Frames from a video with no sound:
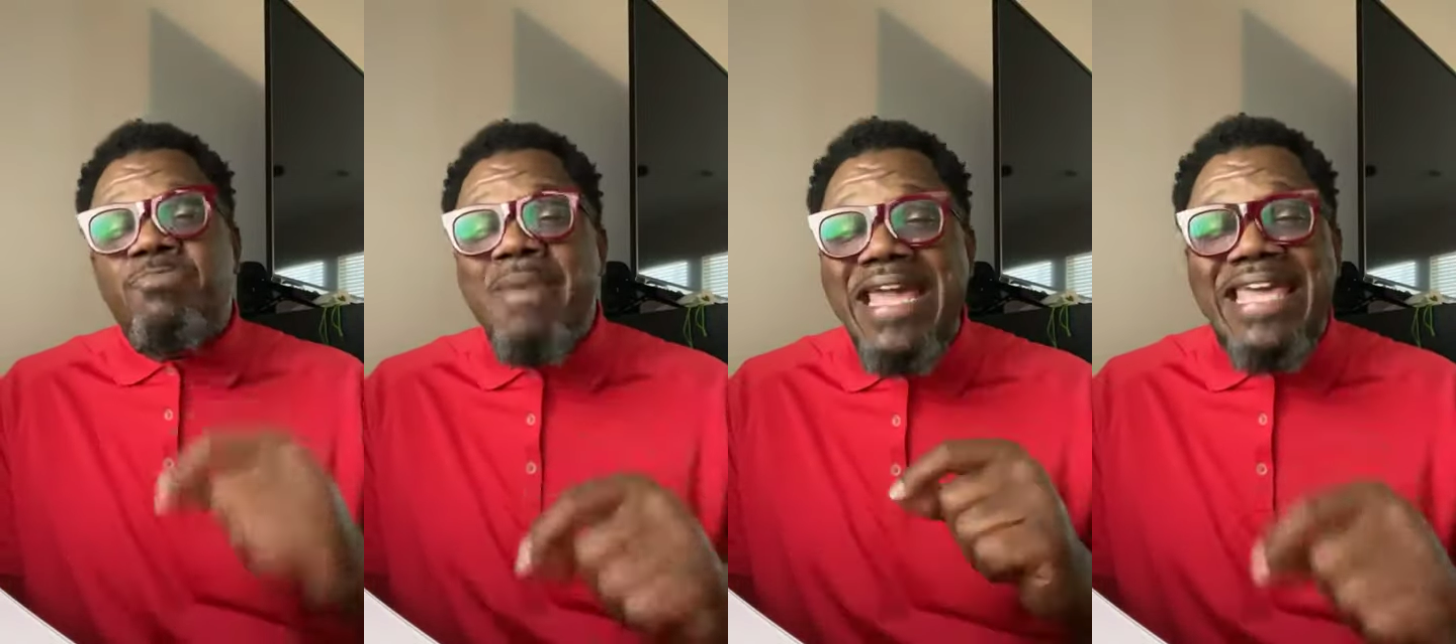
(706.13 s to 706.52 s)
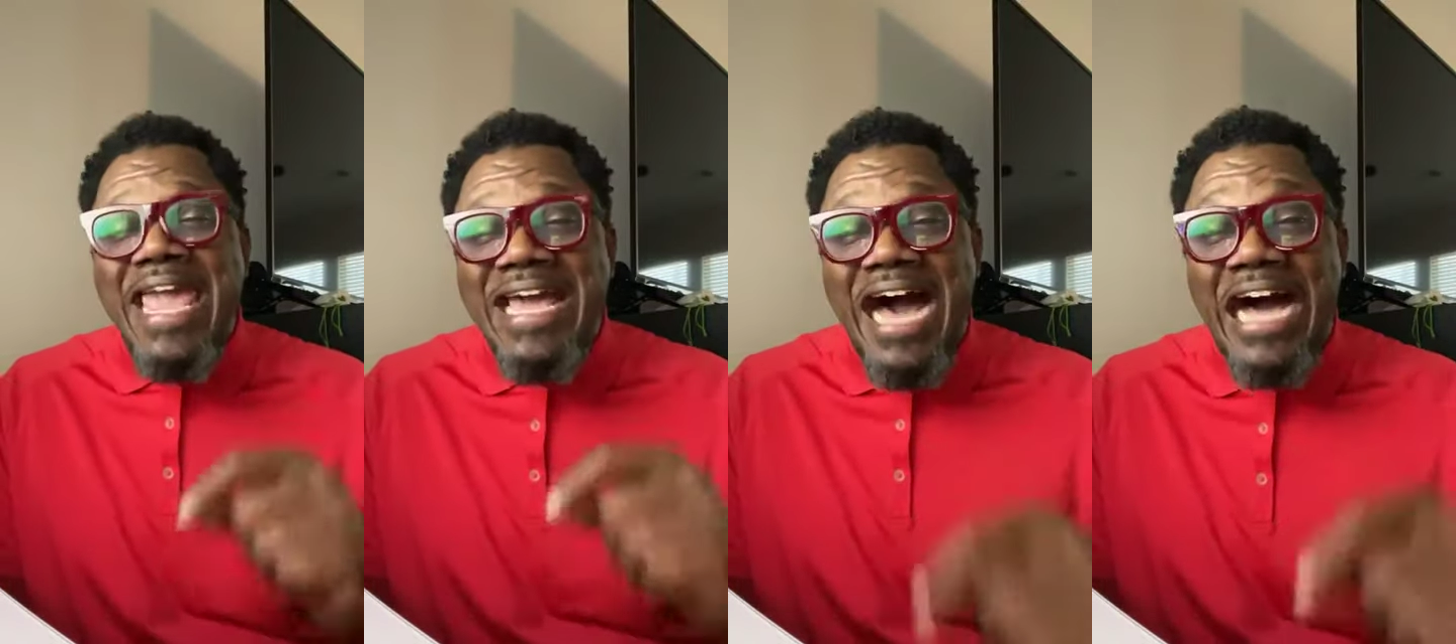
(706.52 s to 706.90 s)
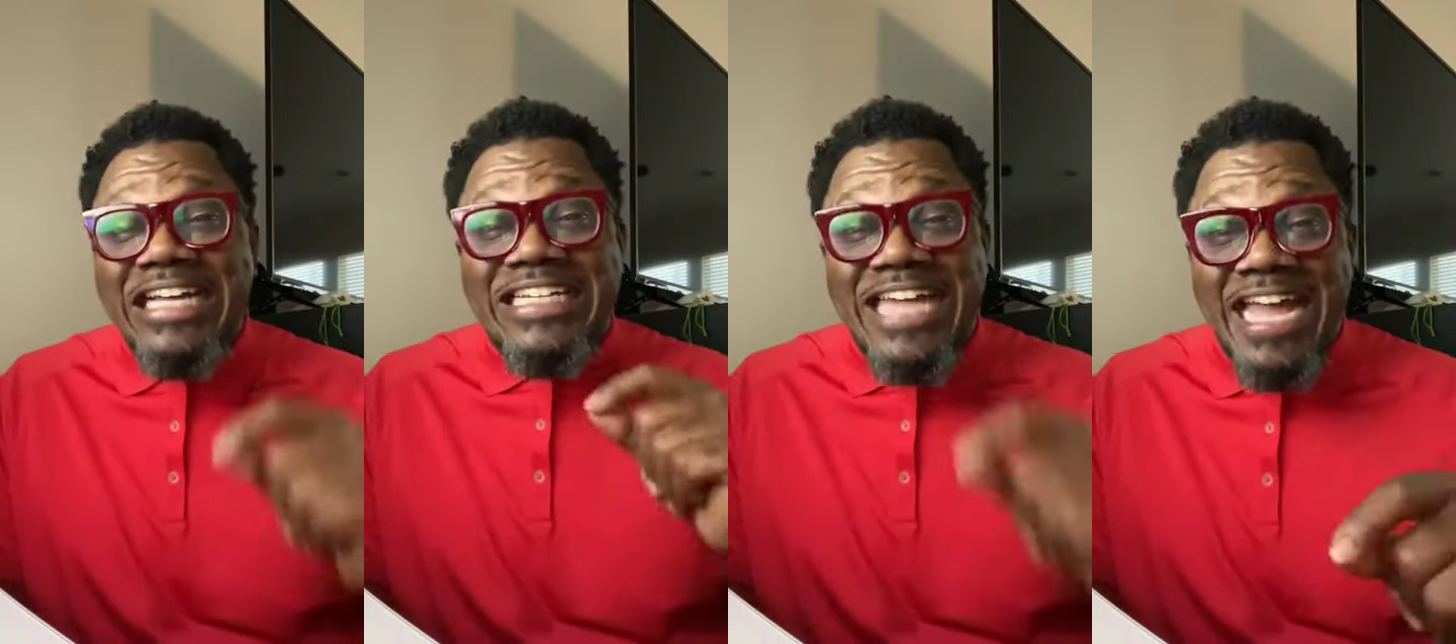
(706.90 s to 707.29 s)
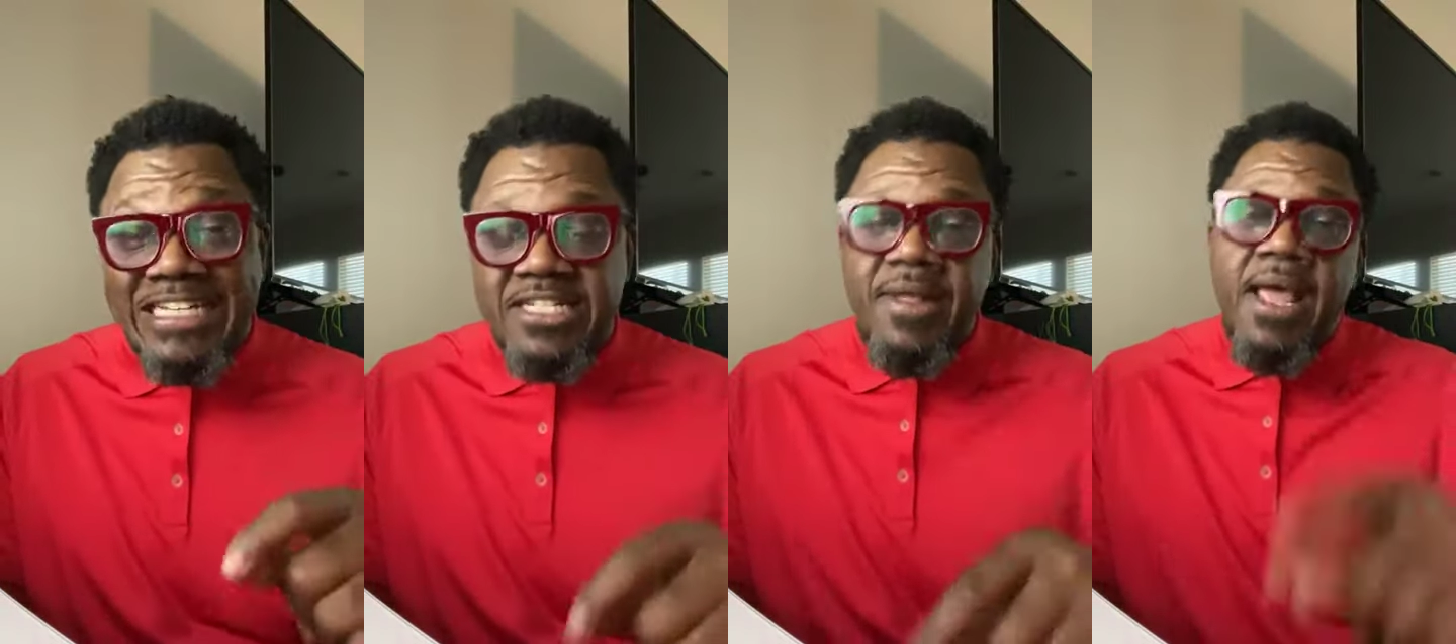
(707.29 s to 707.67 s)
Speaking
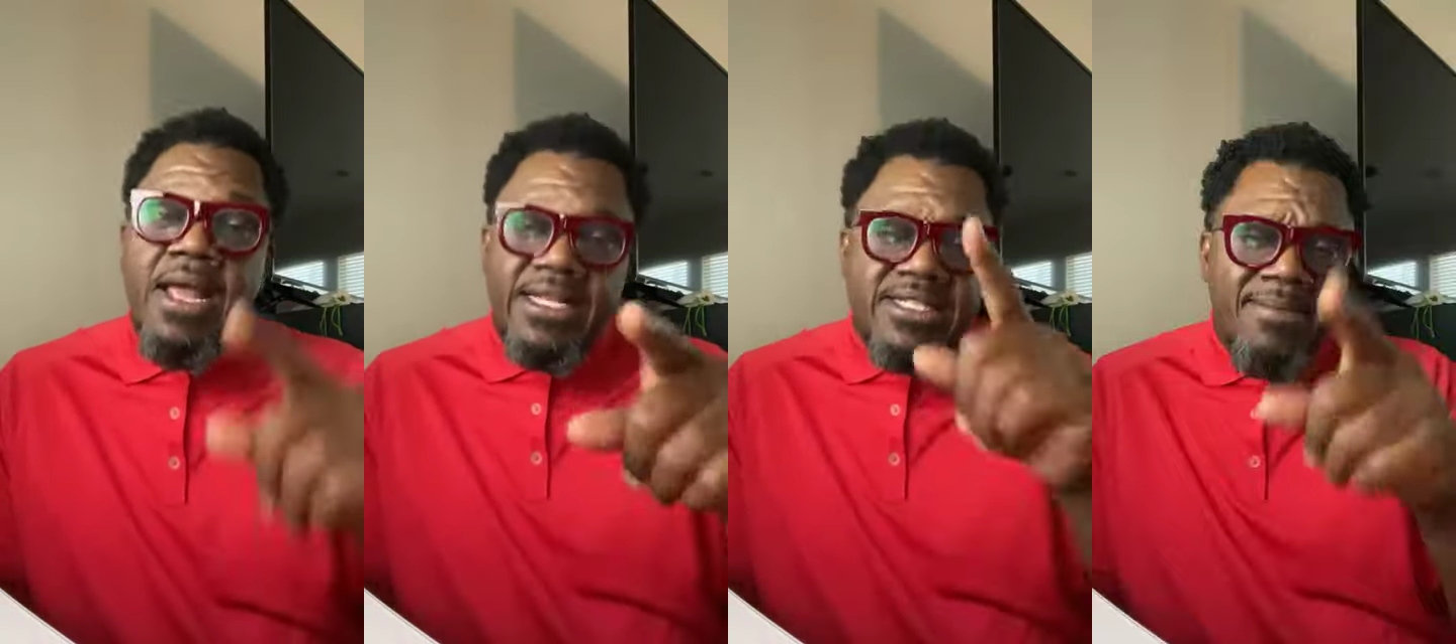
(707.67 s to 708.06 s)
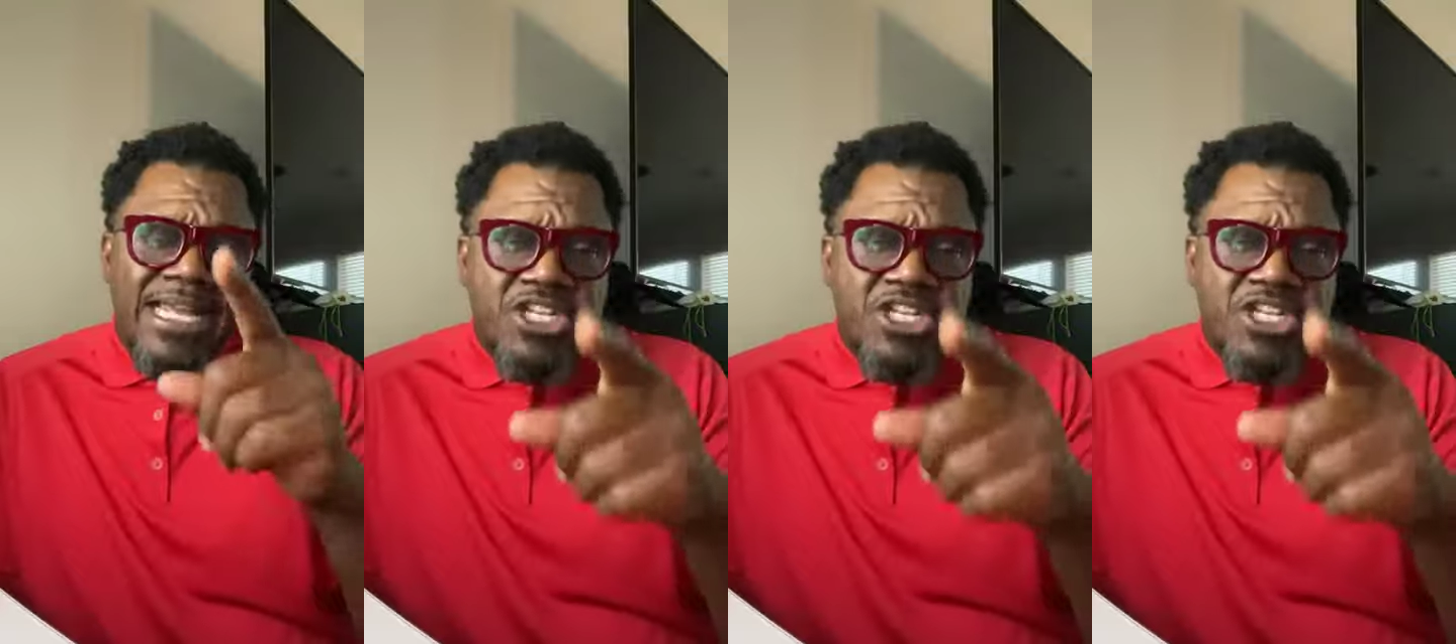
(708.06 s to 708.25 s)
against. Listen,